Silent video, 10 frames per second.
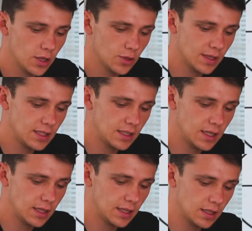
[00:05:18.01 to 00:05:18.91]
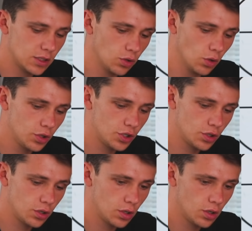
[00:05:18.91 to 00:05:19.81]
So as they take that
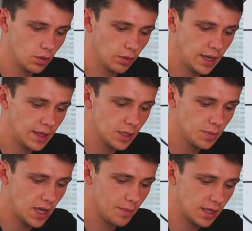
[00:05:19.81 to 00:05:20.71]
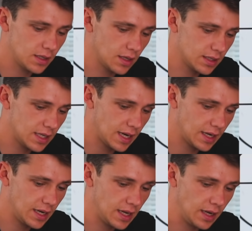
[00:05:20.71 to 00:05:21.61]
touch, okay, this player might attack
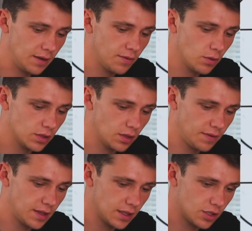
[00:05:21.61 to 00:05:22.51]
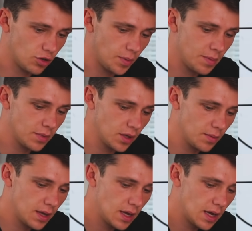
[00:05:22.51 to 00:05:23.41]
in here, force the defender to drop in with
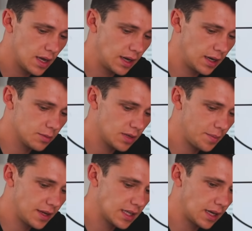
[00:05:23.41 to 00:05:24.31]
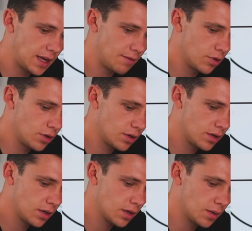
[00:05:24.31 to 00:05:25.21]
them, and then this player makes that late run,
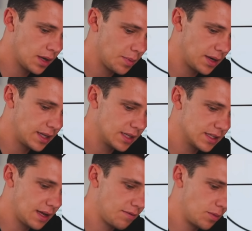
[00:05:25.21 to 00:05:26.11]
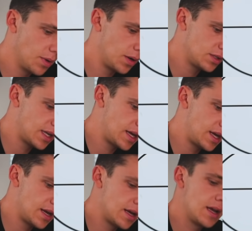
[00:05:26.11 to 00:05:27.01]
can get played into that front post
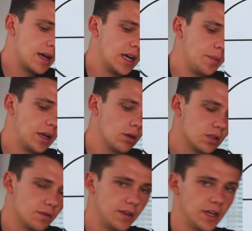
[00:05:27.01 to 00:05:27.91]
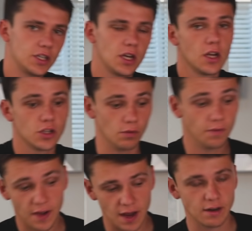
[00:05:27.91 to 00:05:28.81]
area, and then we can look to finish. So
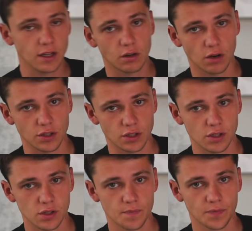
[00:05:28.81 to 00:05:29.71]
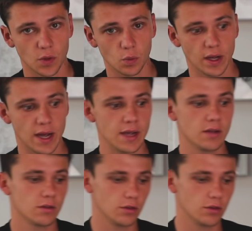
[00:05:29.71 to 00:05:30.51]
vary the crosses, okay?